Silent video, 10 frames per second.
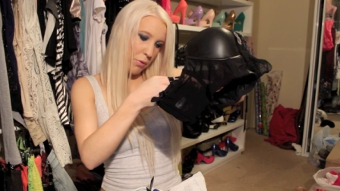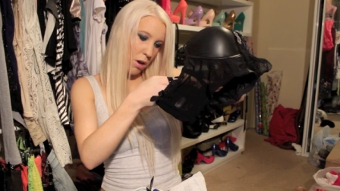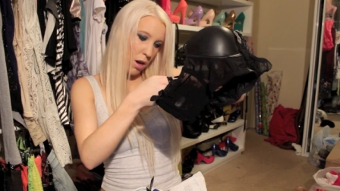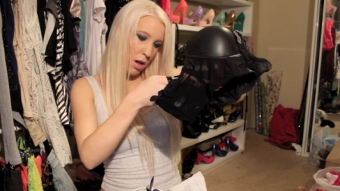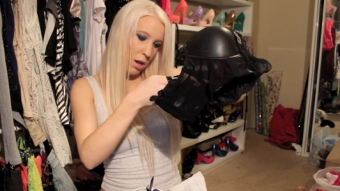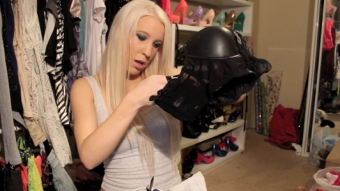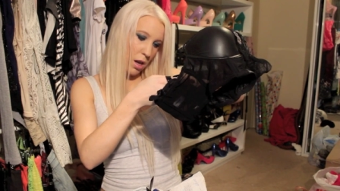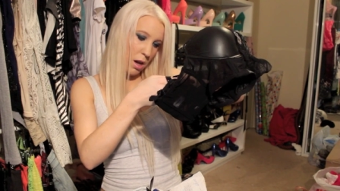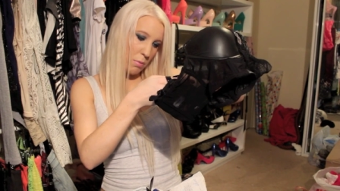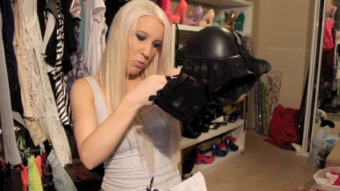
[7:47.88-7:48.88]
bra
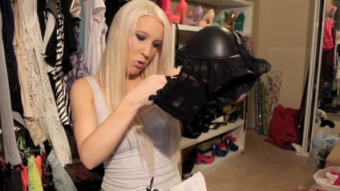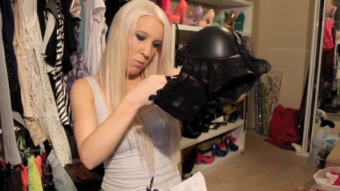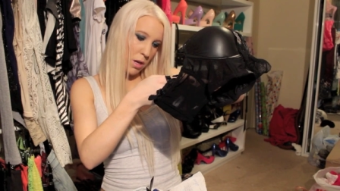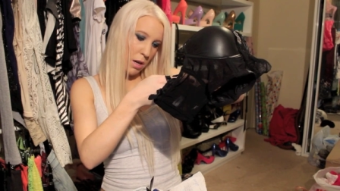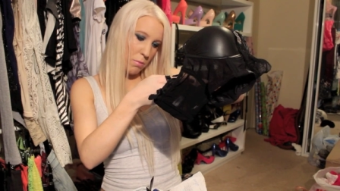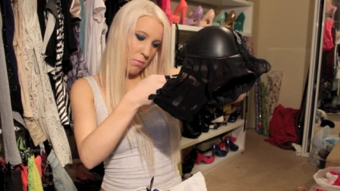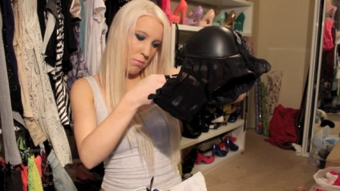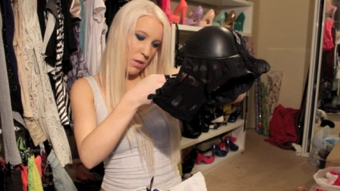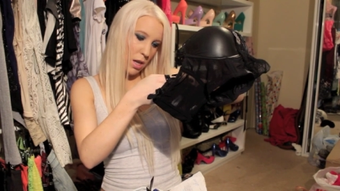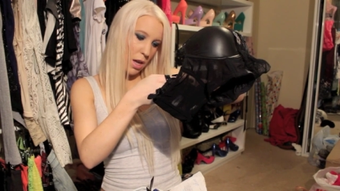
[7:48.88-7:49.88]
cup, boo cup
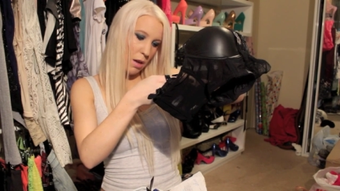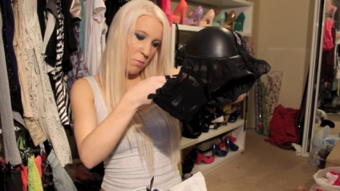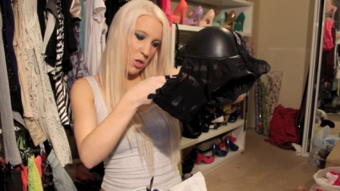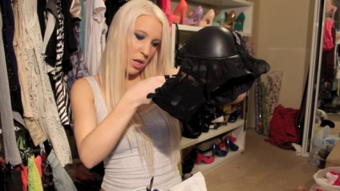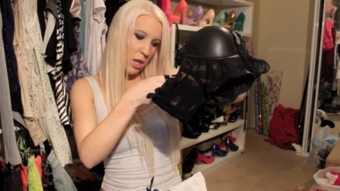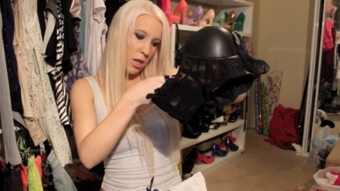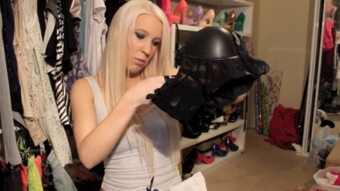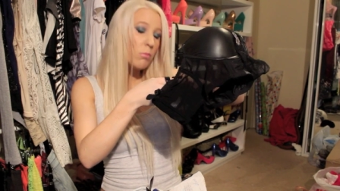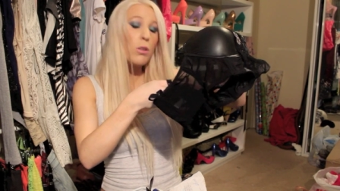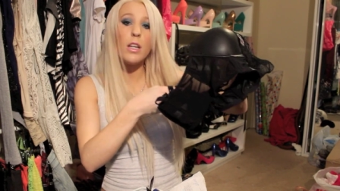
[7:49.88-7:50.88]
thingy majiggity.
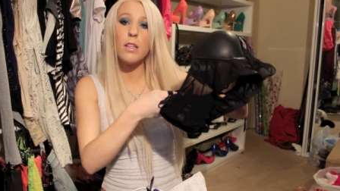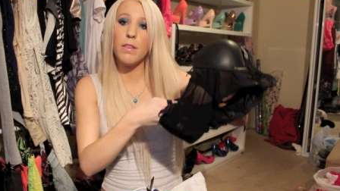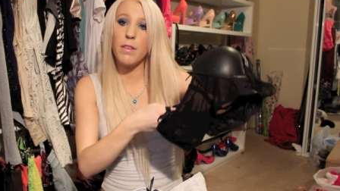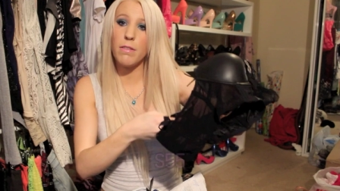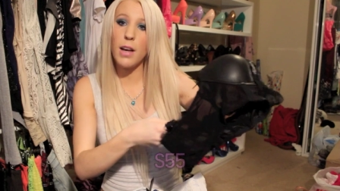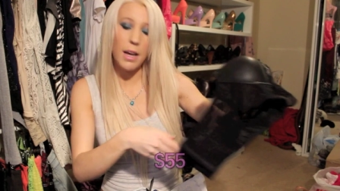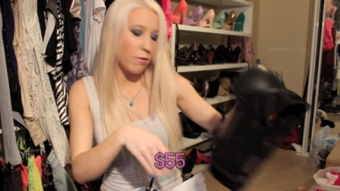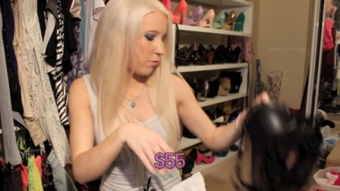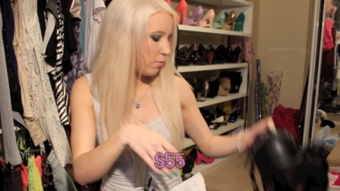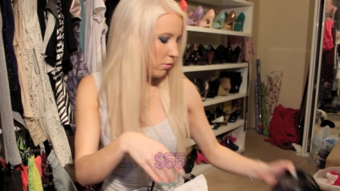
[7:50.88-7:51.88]
Well, it's
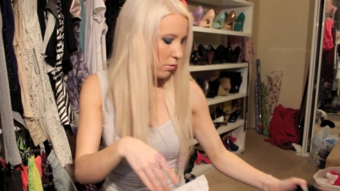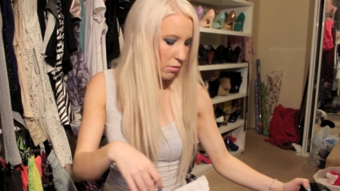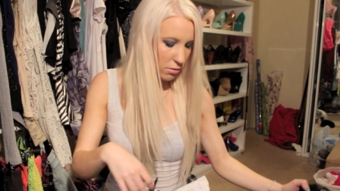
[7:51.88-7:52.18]
55